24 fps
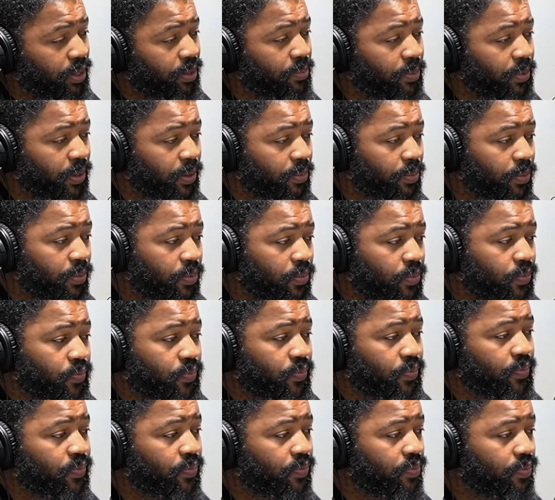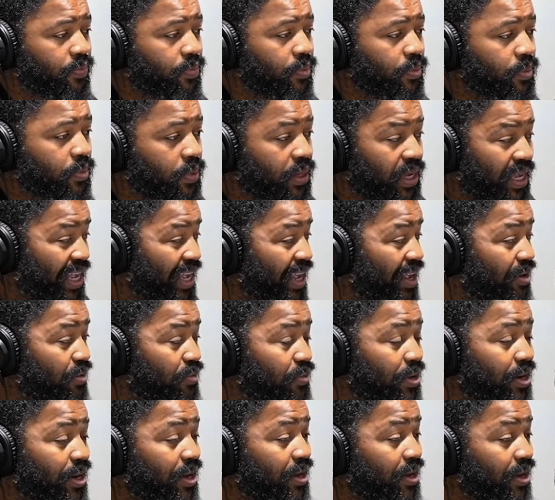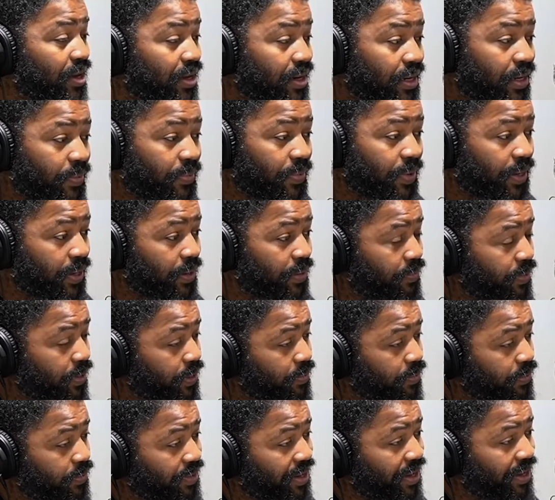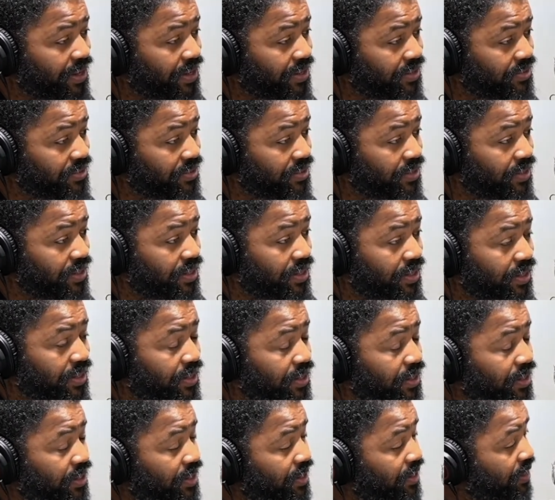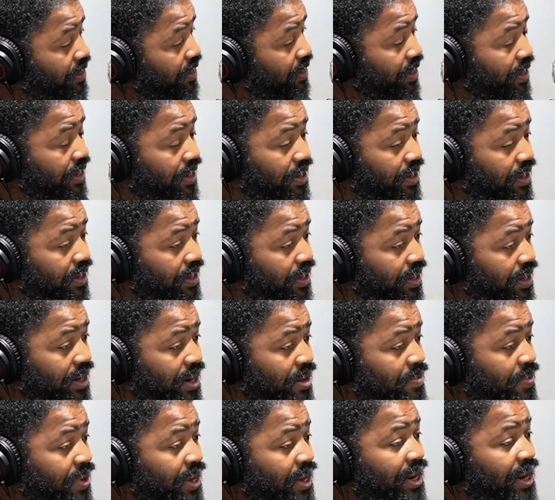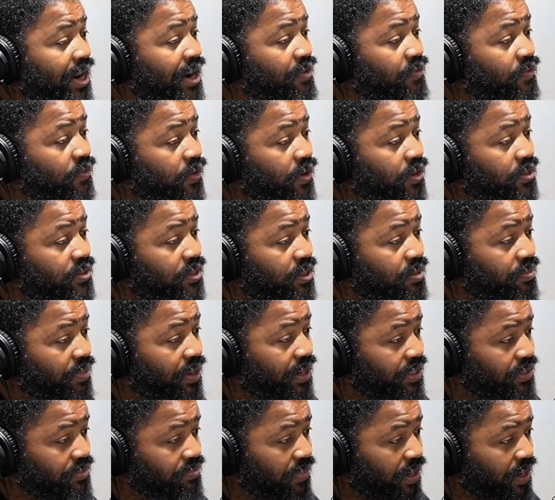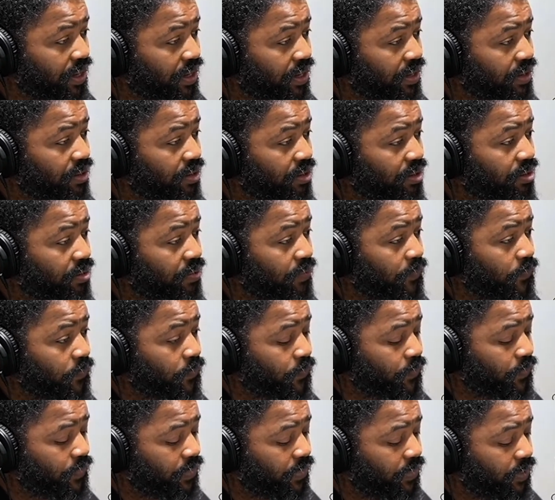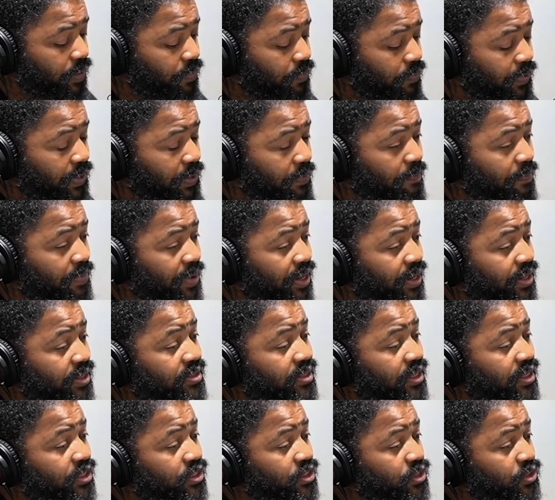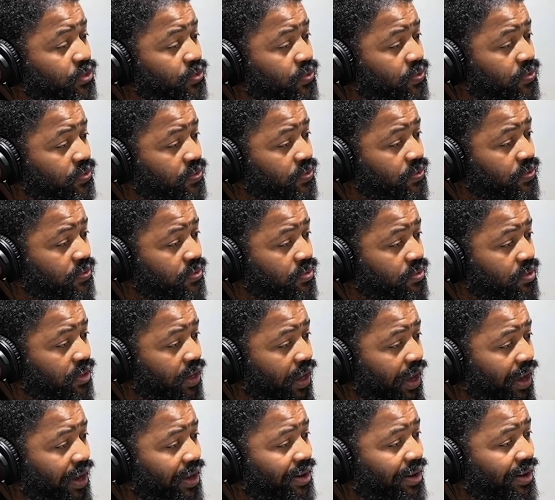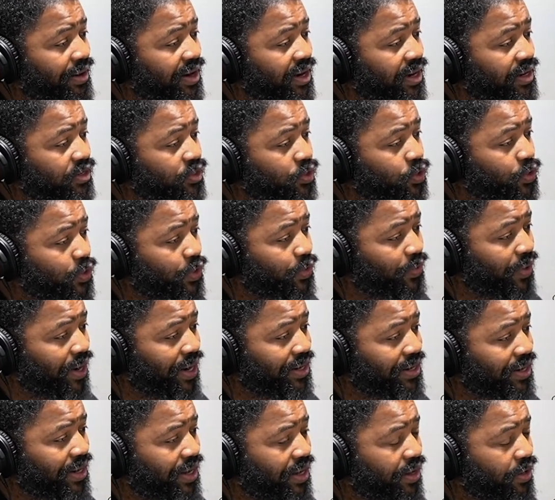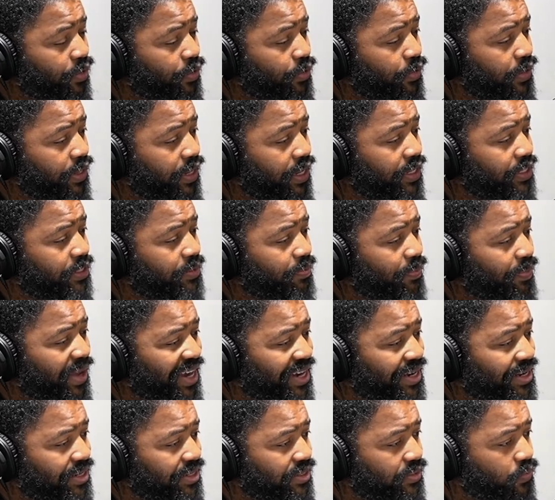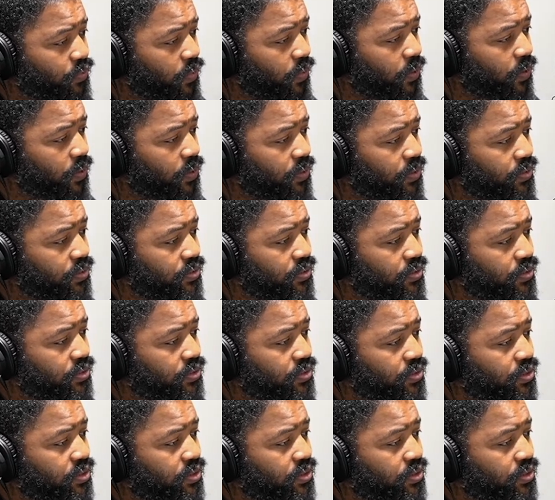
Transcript: people and we're not underpaying people, guys and that may not have crossed anybody's mind. But the biggest issue in our industry right now is maintenance workers,